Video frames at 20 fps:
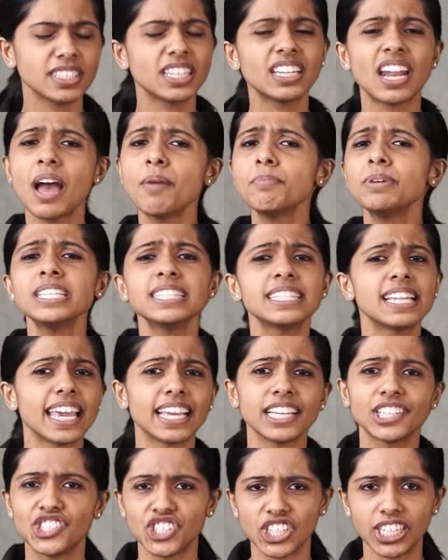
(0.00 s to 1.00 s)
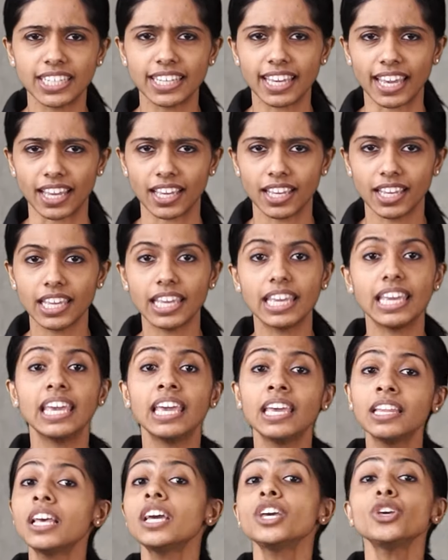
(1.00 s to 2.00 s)
Grammar is like GK.
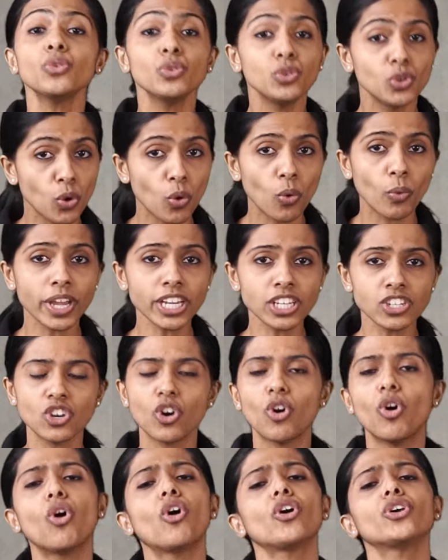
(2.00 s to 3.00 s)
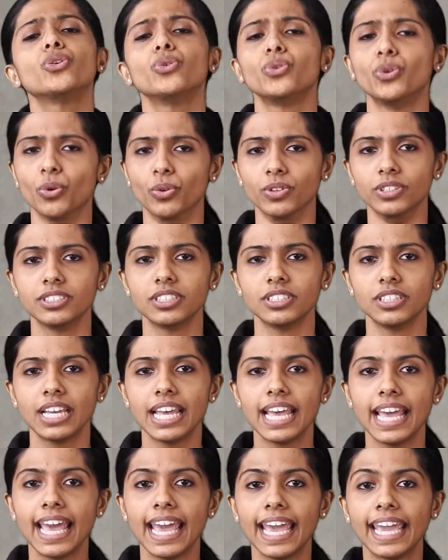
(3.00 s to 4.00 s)
Either you know it or you don't.
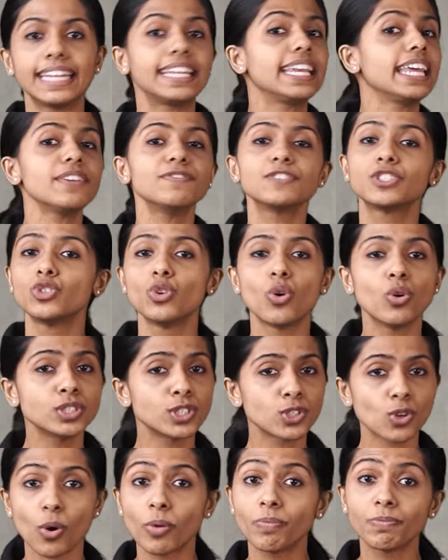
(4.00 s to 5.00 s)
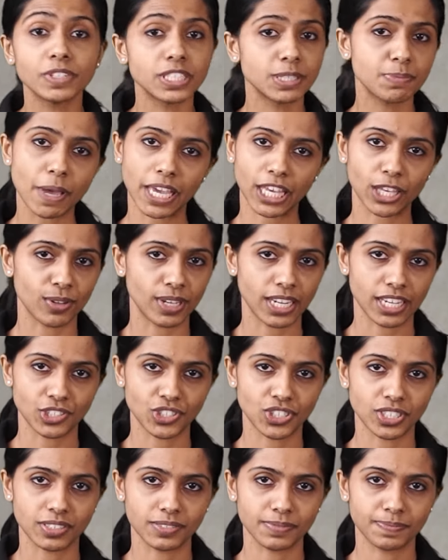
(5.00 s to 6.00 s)
It leaves no scope for
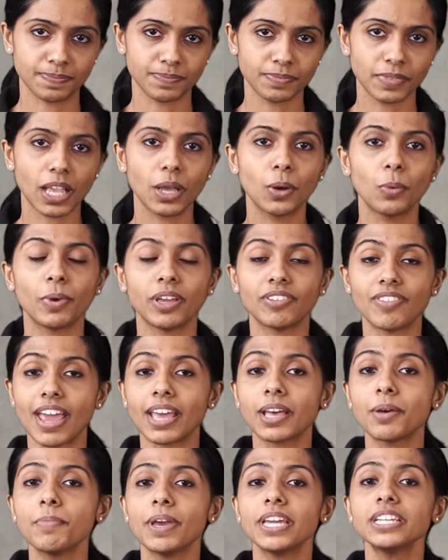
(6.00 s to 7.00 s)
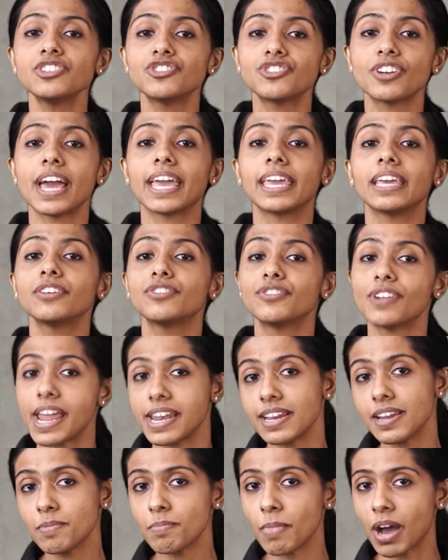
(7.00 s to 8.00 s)
speculation. We recommend trying
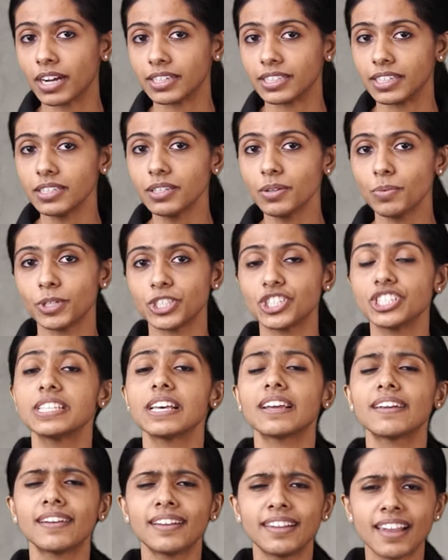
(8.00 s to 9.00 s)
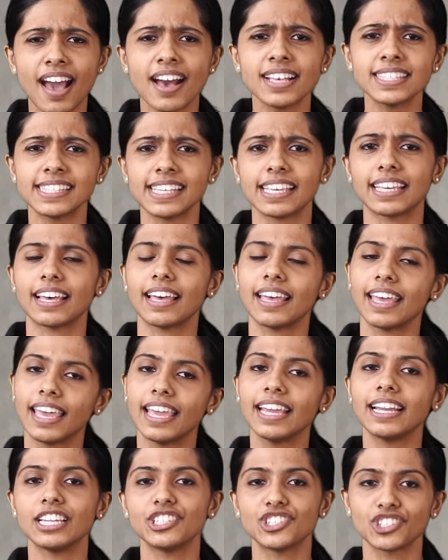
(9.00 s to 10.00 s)
Wren and Martin, which is a classic
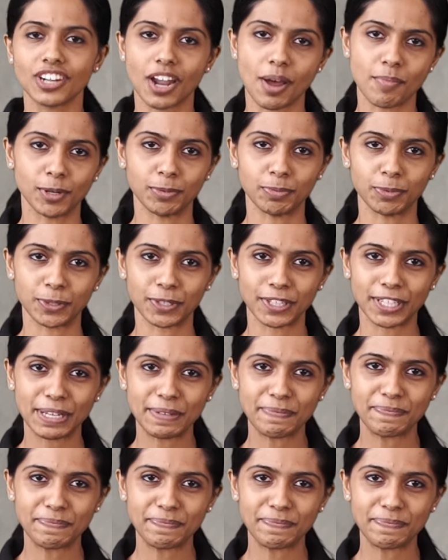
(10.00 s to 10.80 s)
English grammar book.